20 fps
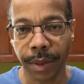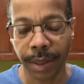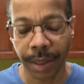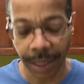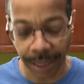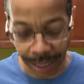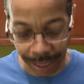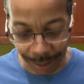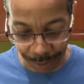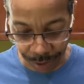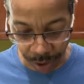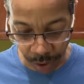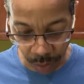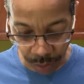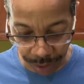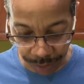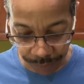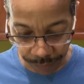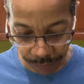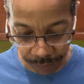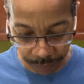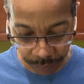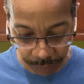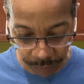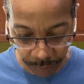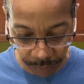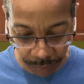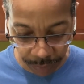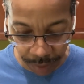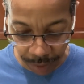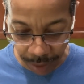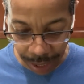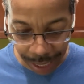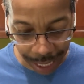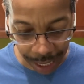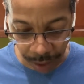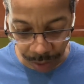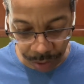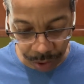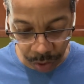And I'm joking. I
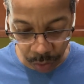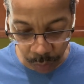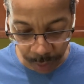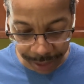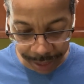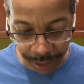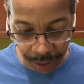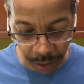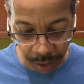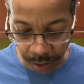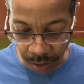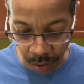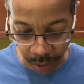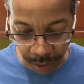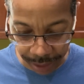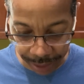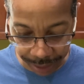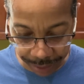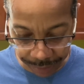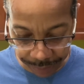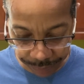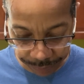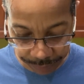don't do weed and cocaine